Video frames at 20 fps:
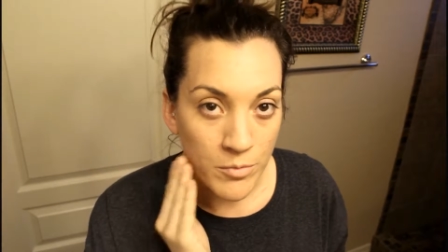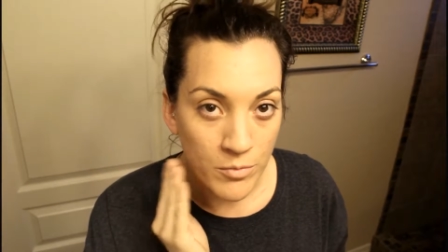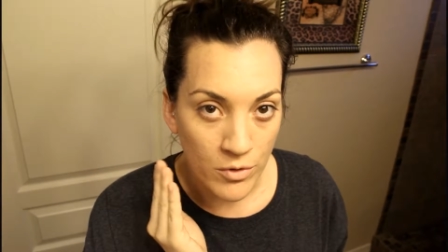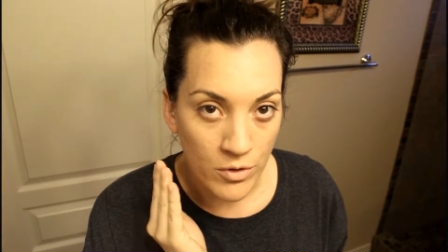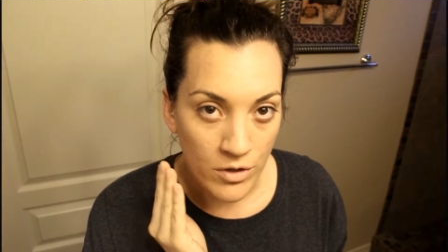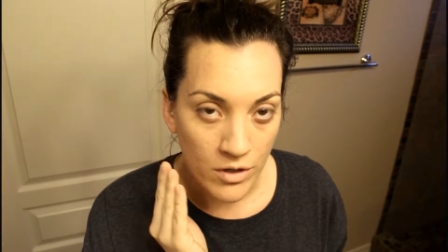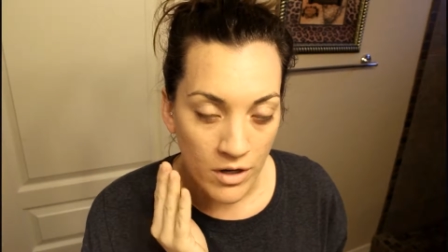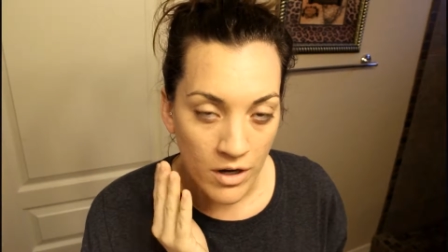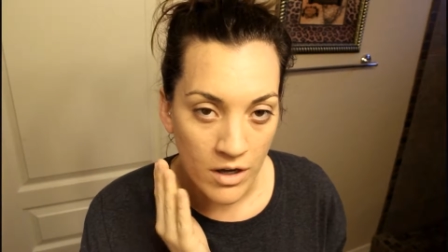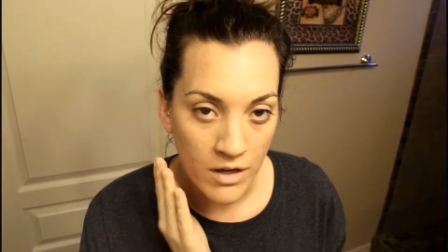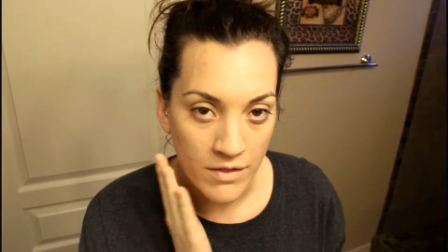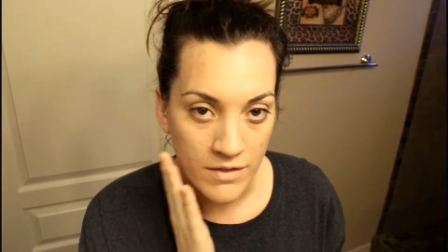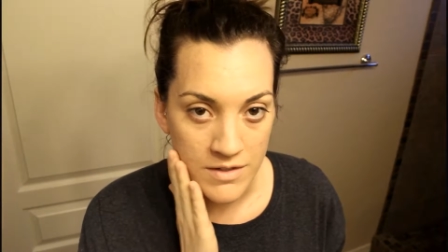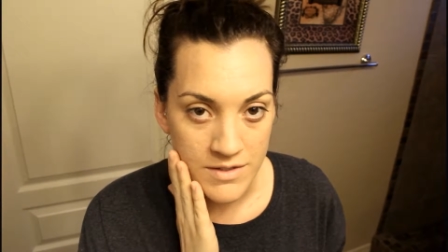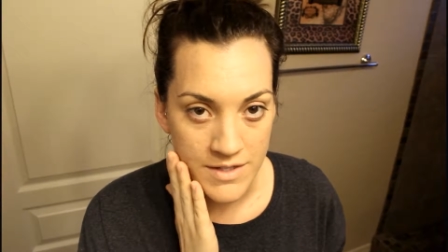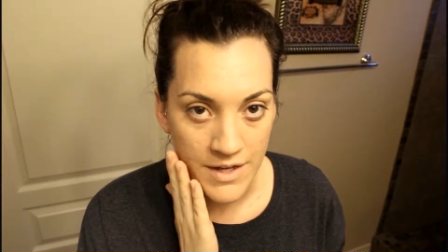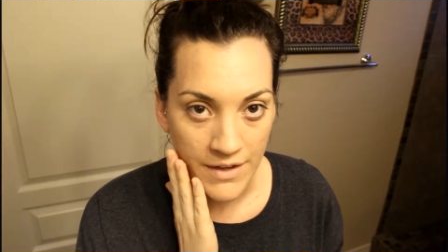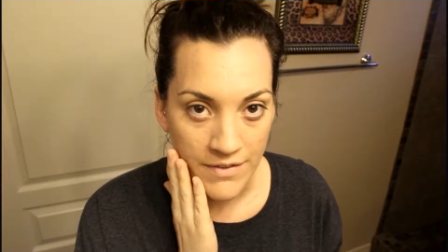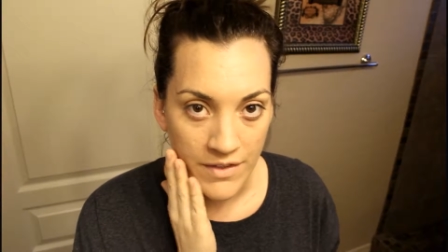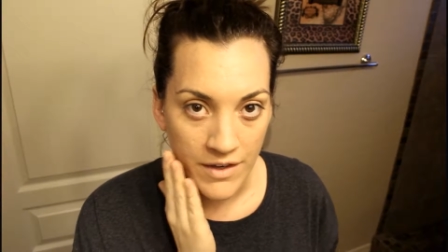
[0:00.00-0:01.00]
more on the
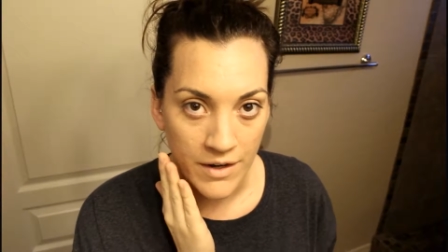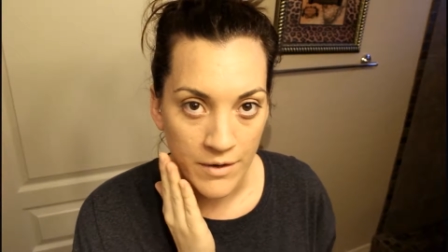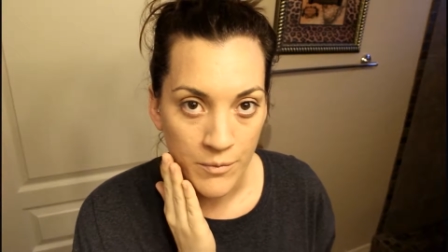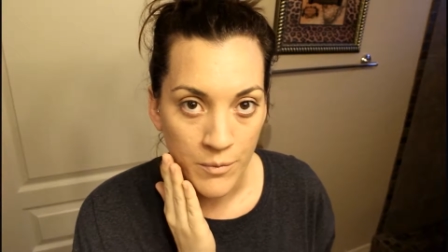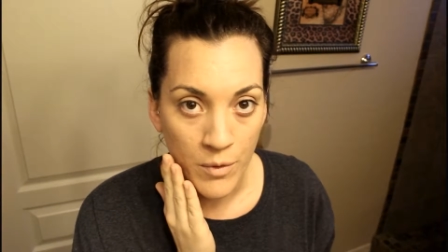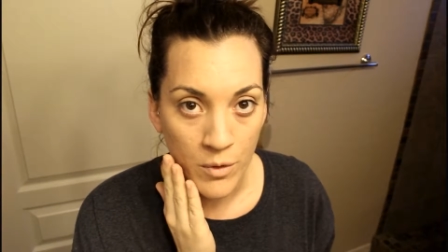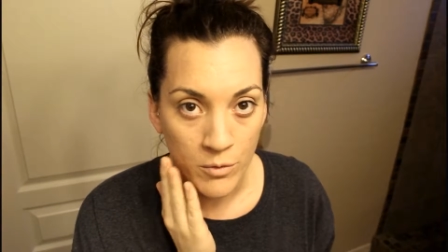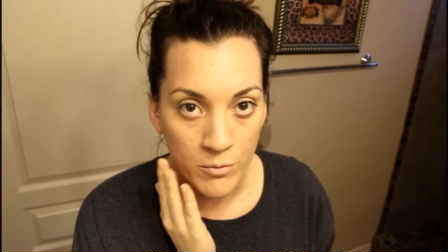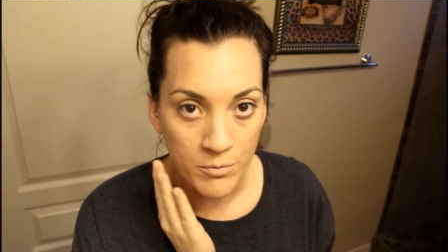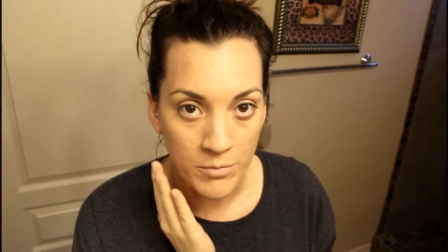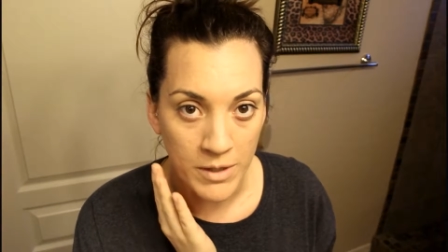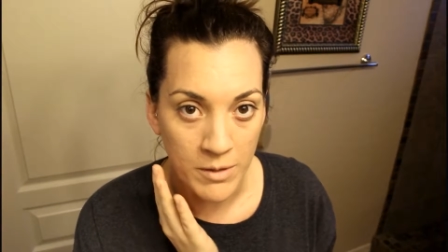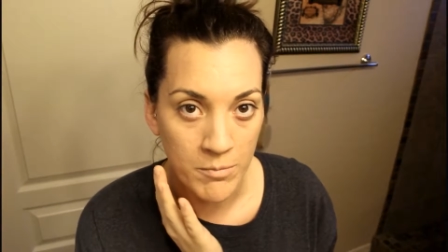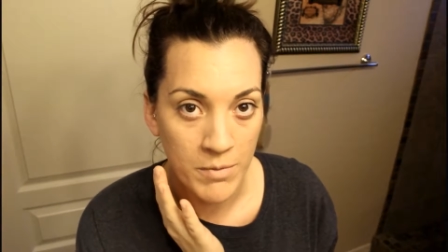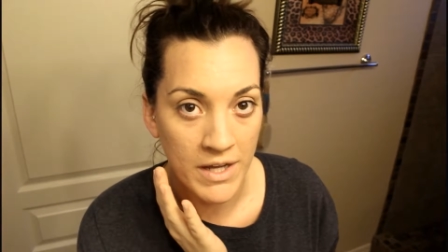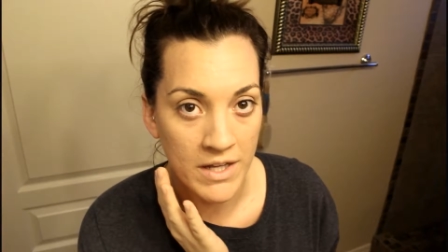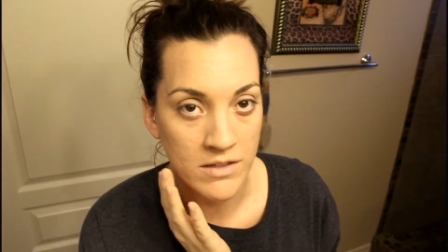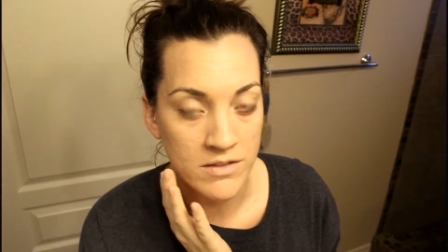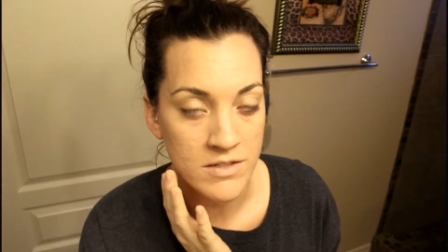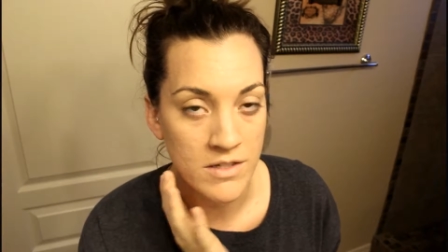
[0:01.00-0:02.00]
side that I won't be
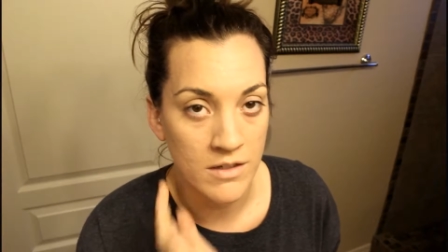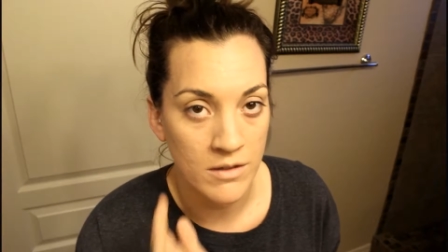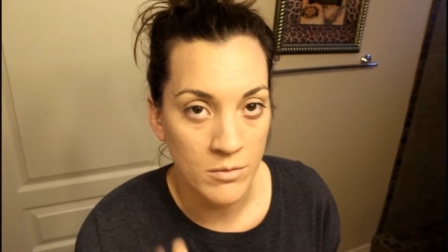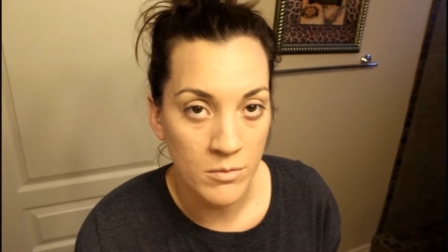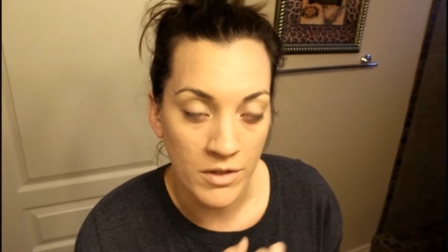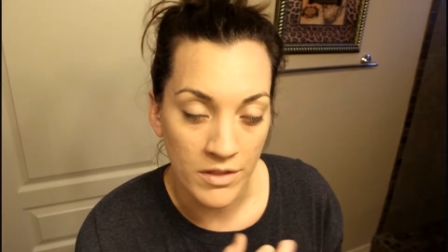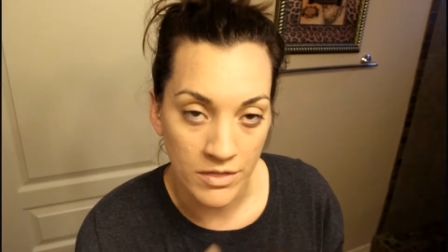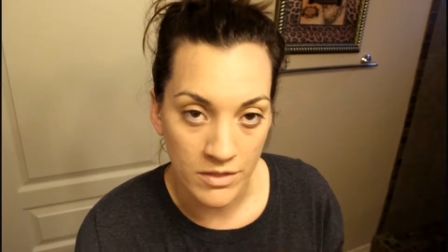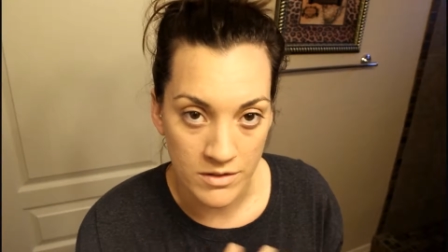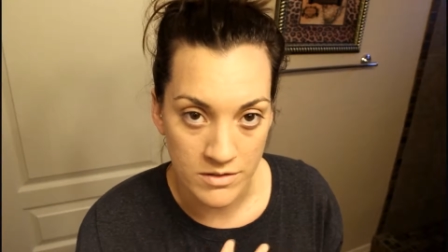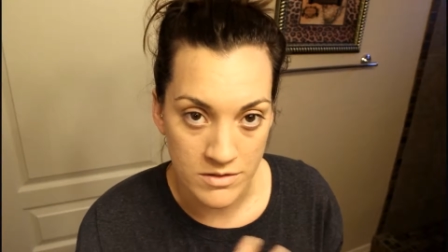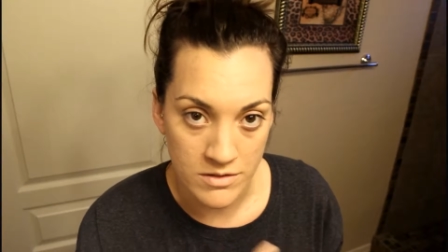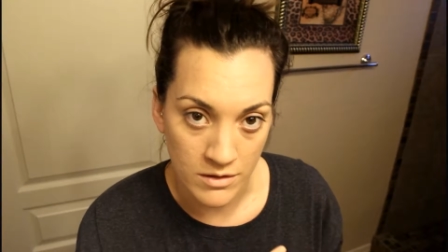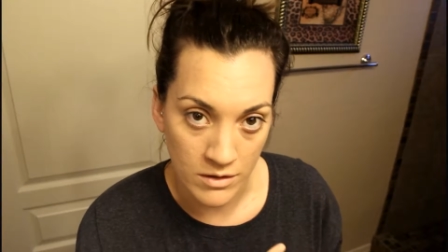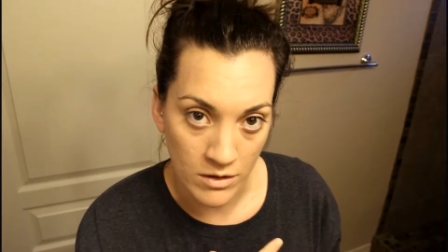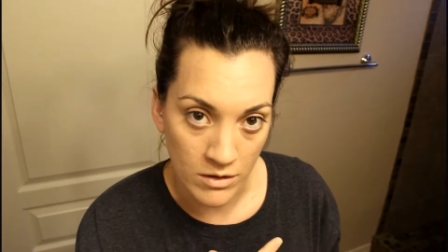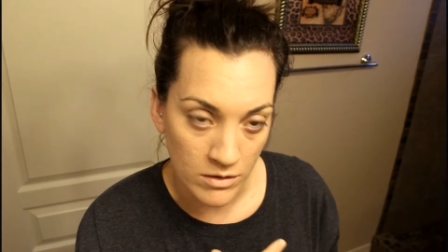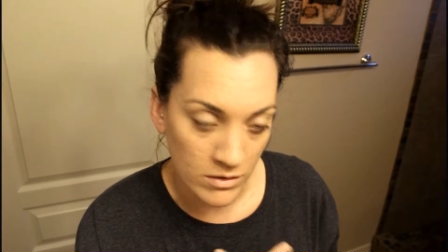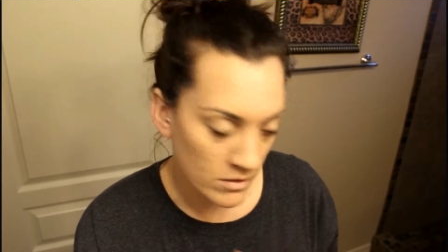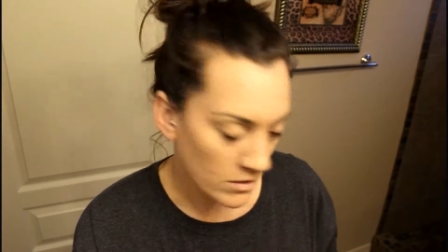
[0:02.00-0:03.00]
painting with the
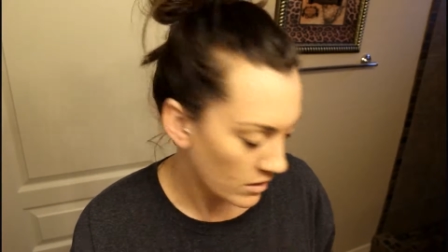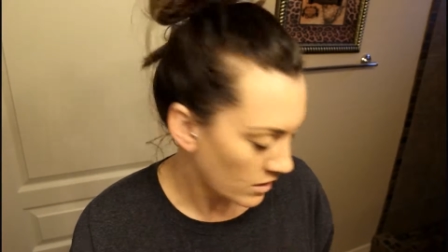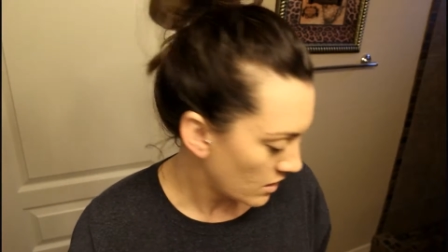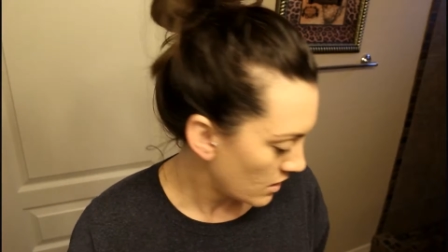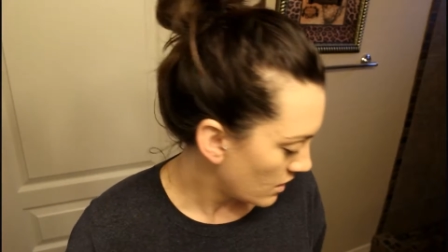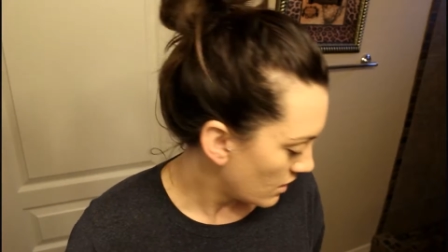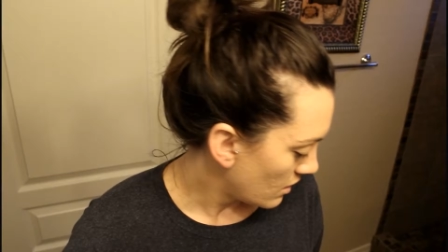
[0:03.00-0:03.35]
skull,